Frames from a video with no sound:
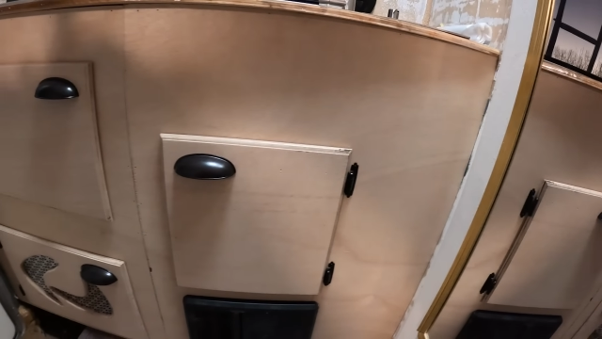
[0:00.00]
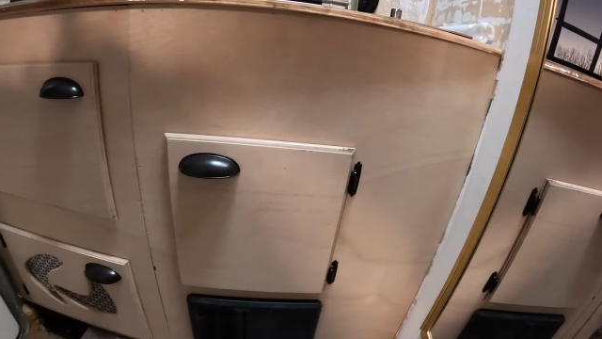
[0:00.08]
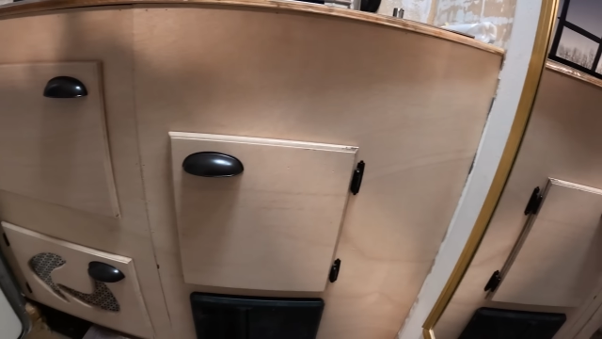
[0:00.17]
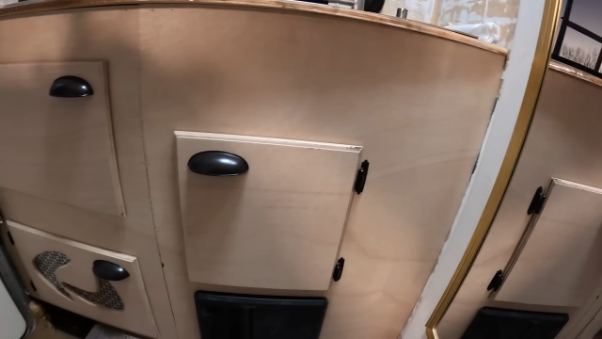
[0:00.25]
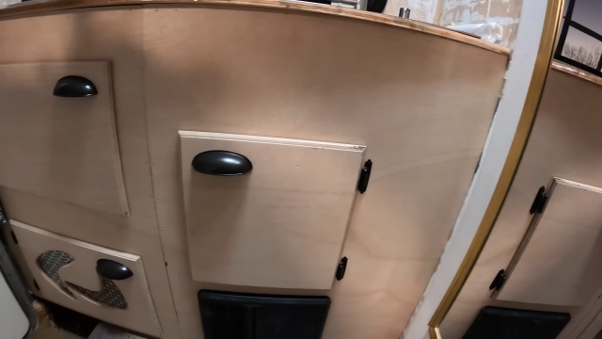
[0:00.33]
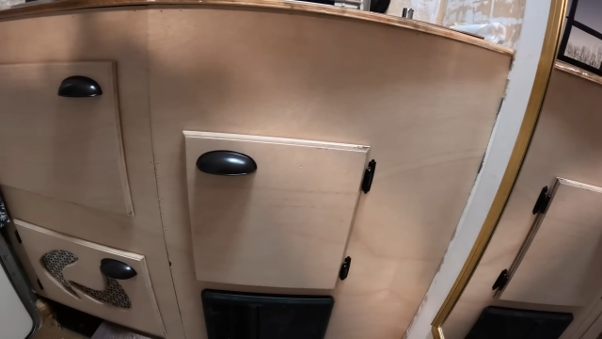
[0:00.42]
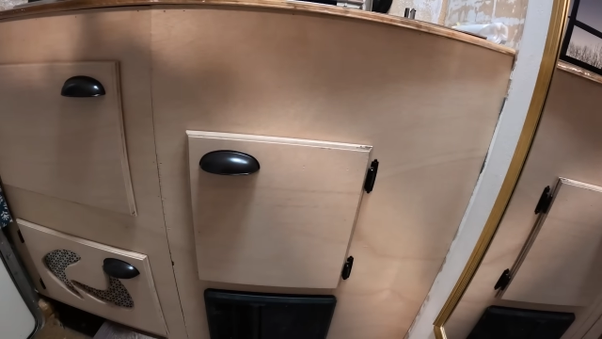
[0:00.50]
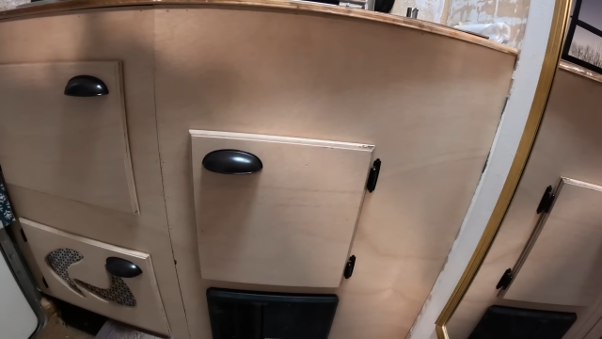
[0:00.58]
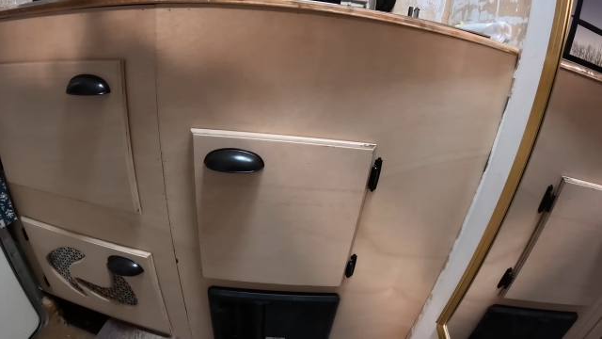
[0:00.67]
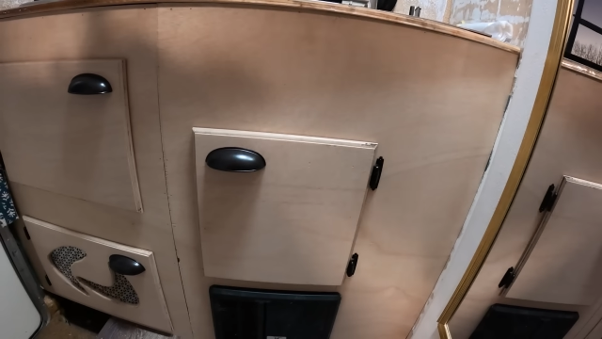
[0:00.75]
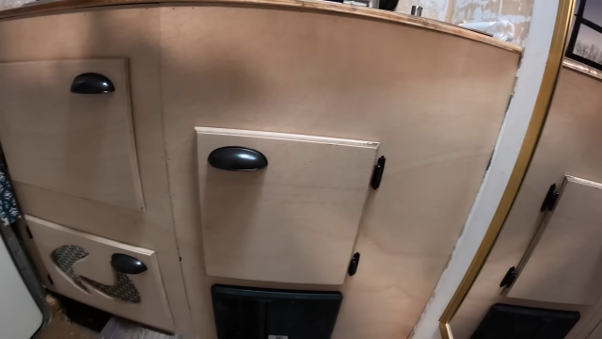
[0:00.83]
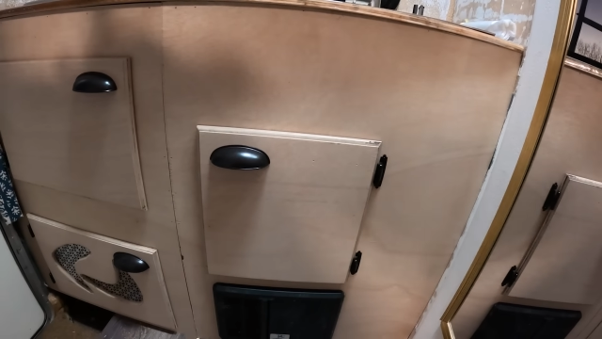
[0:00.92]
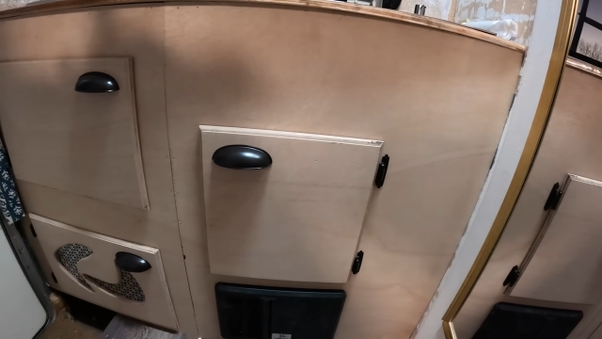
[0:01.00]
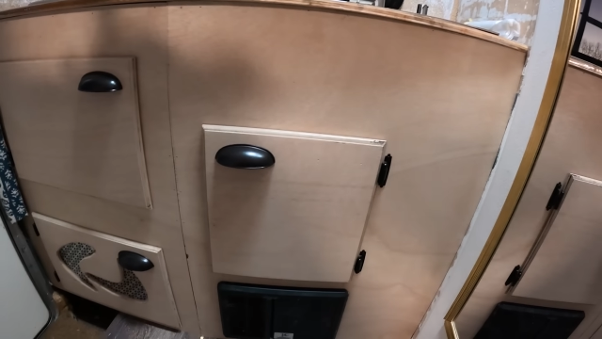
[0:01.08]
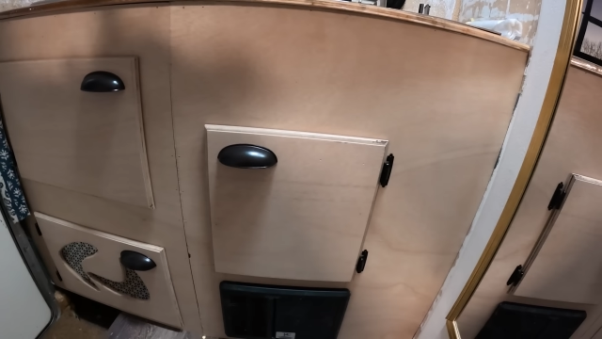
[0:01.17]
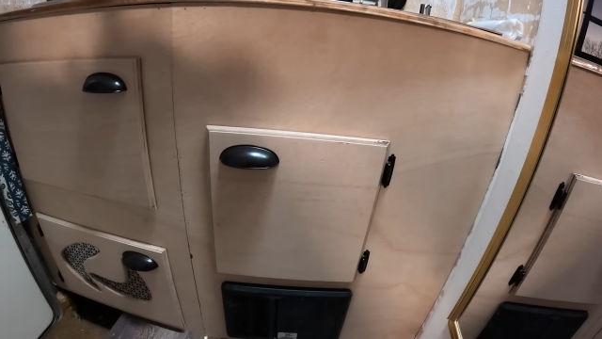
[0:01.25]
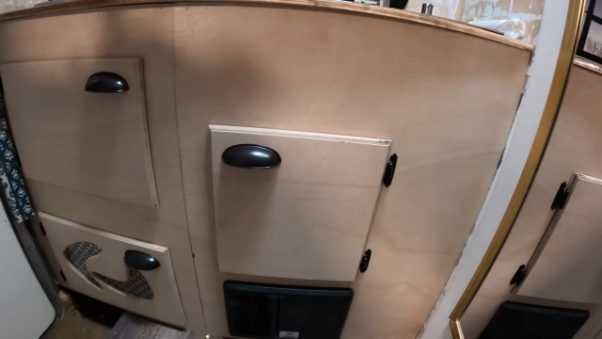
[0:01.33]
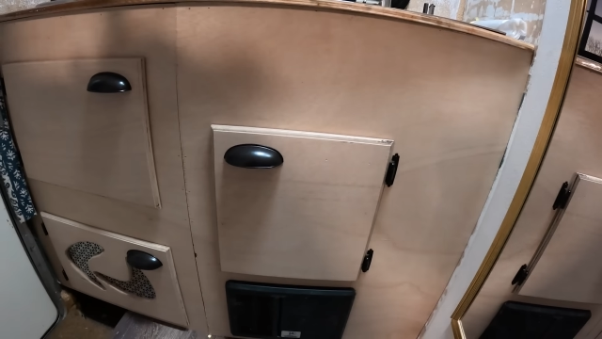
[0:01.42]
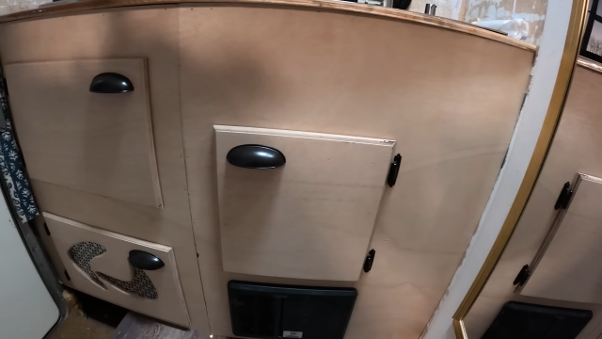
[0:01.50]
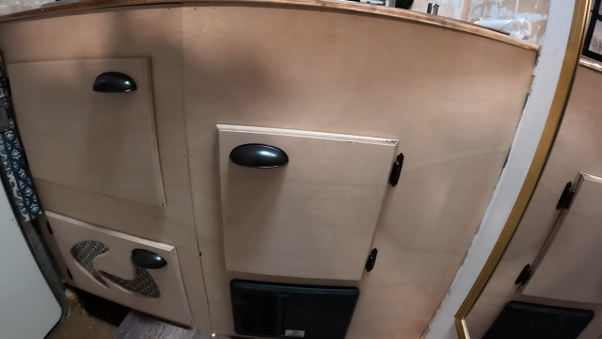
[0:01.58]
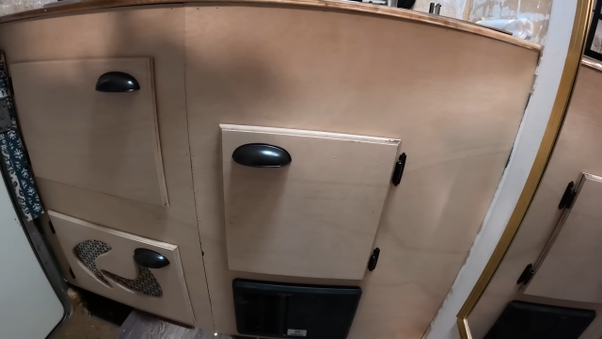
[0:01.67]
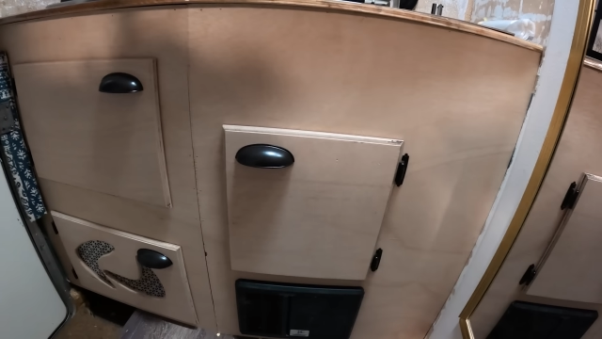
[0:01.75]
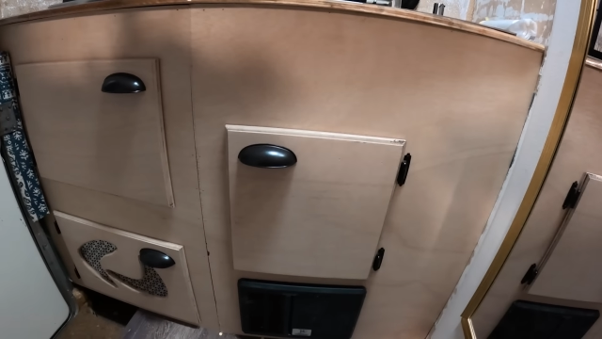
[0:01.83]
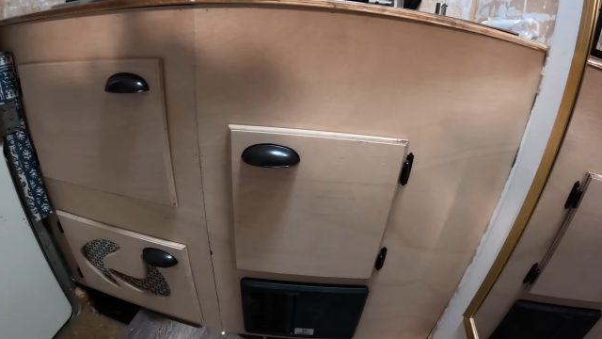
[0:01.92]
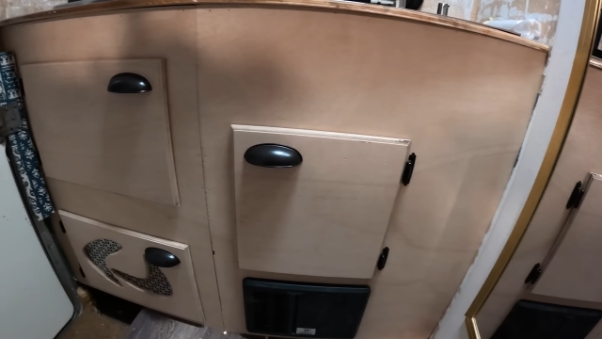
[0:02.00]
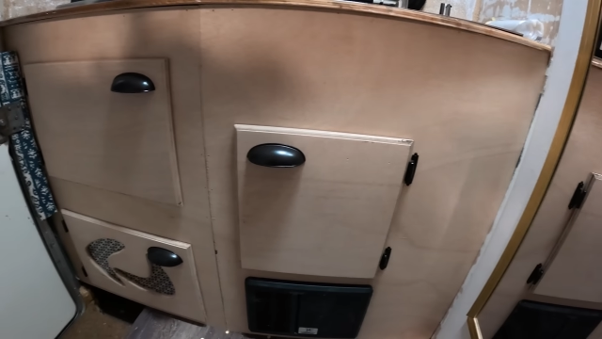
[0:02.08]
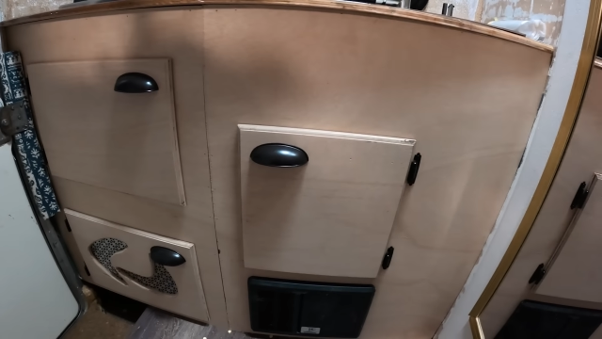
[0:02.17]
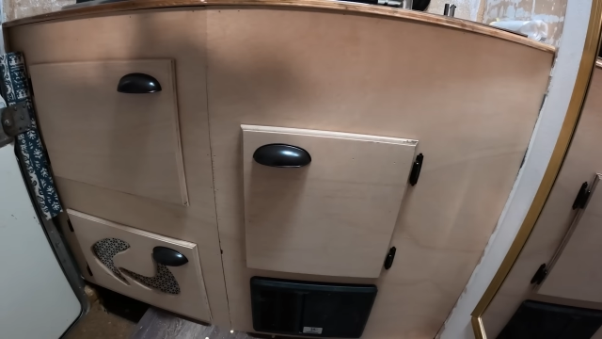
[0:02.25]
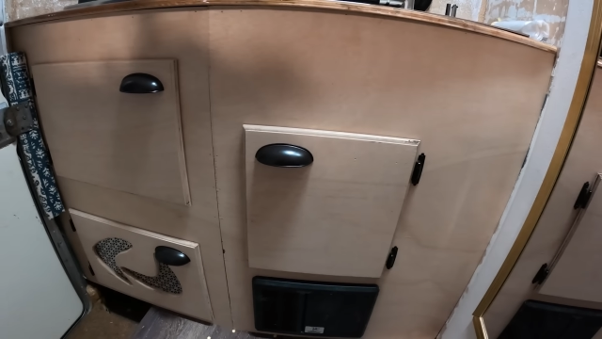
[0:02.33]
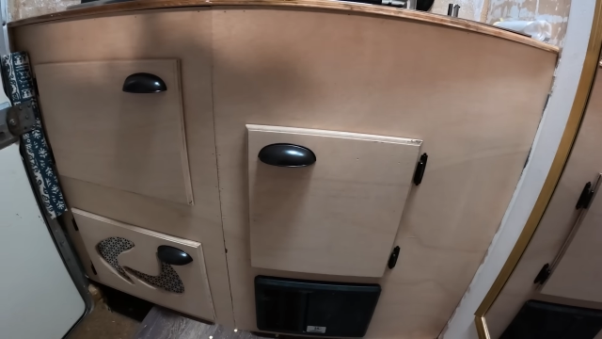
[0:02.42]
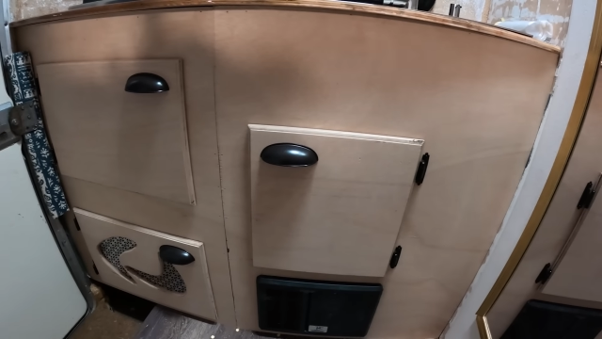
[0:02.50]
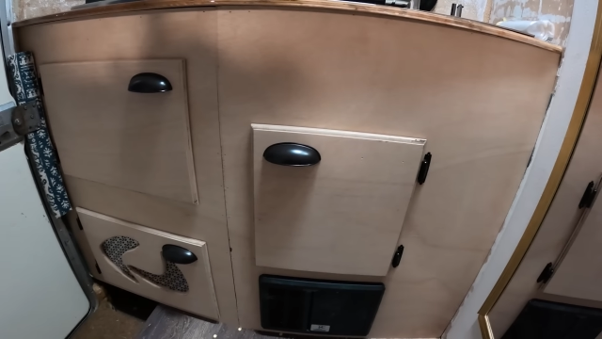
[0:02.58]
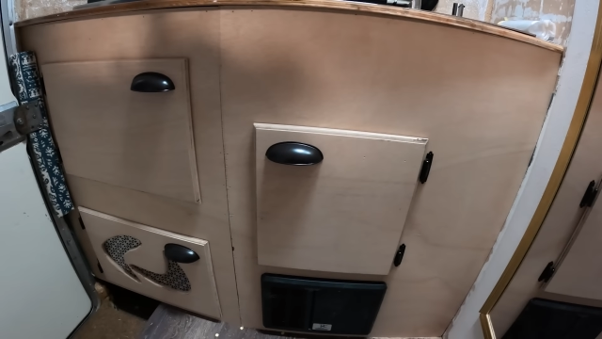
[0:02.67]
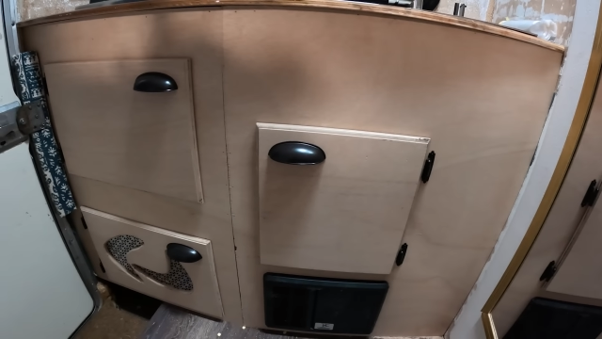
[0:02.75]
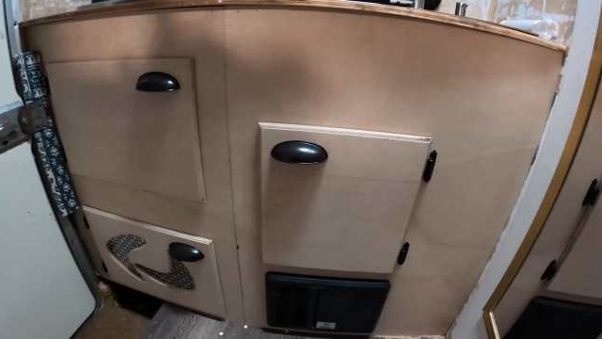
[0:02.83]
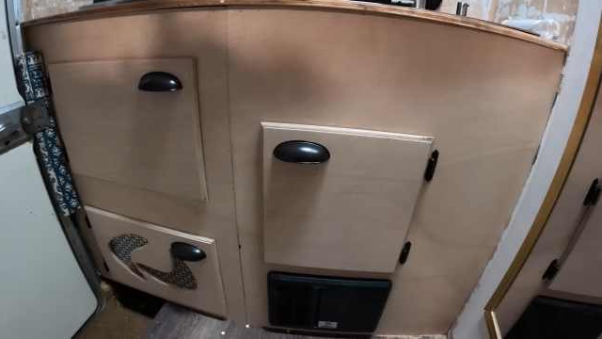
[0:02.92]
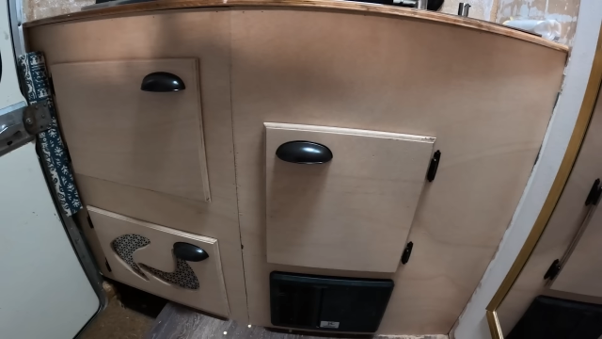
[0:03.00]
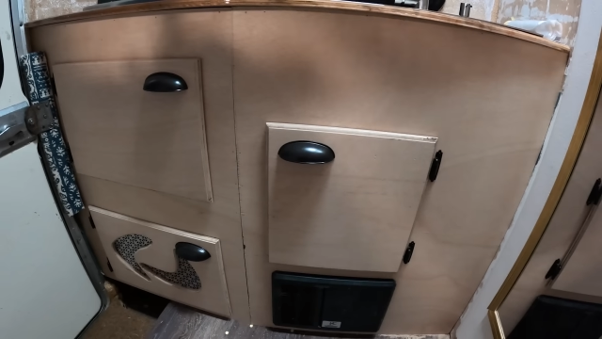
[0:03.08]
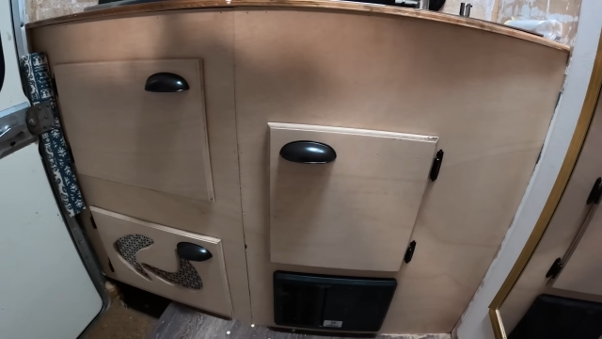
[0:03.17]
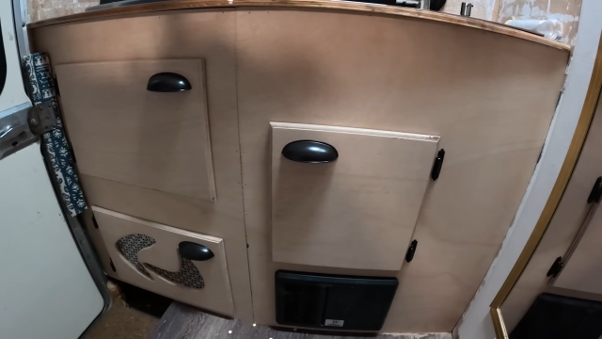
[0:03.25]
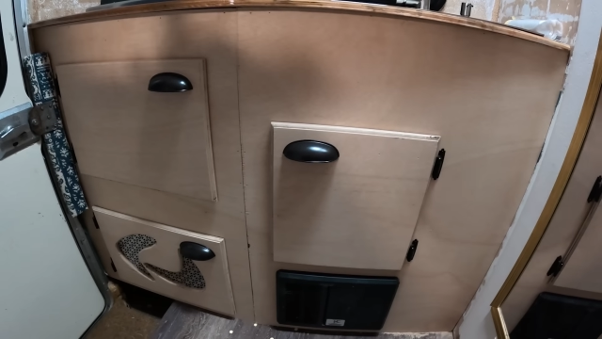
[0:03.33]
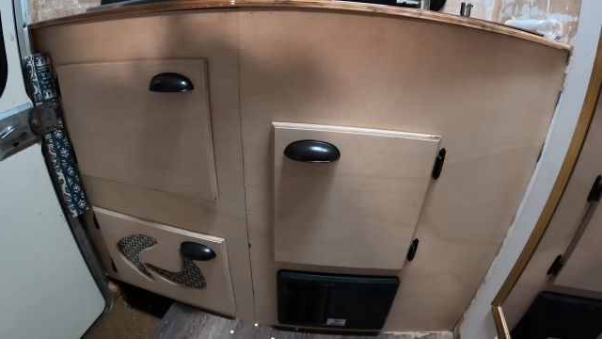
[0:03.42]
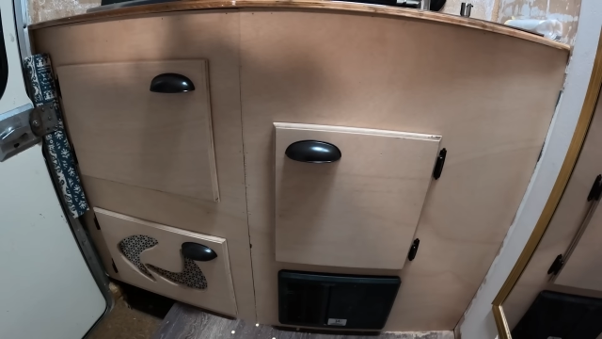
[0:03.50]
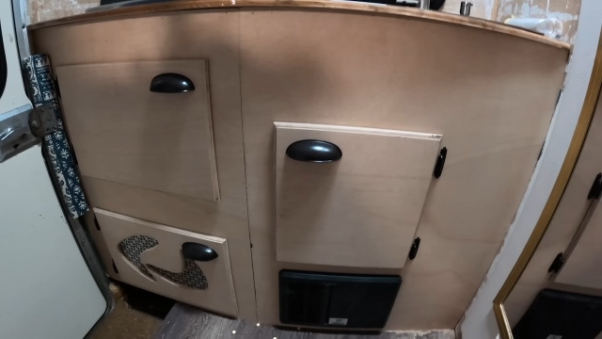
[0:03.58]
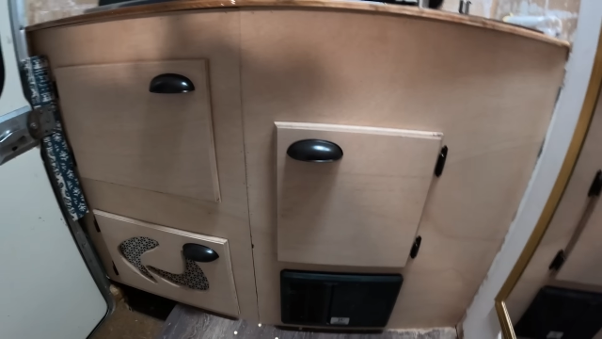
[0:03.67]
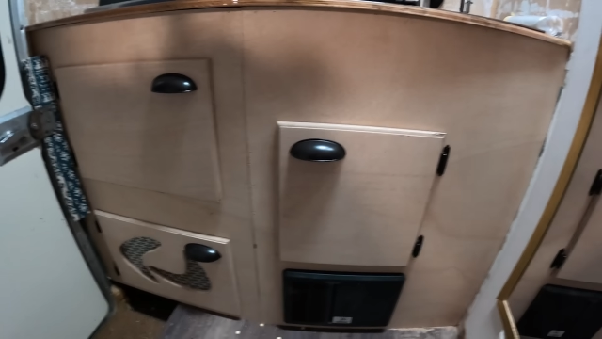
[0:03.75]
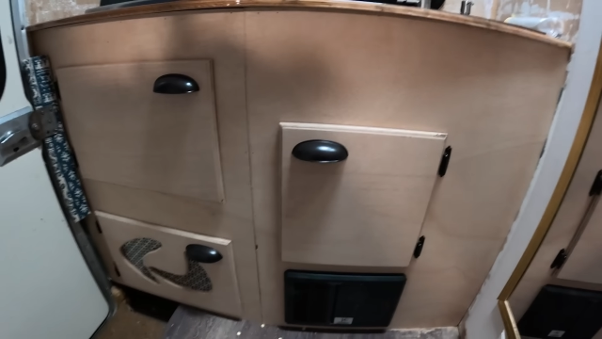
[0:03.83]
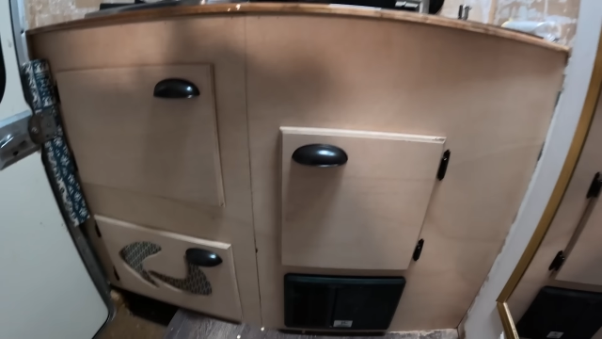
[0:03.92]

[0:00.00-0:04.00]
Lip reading: Nobody's mouth can be seen.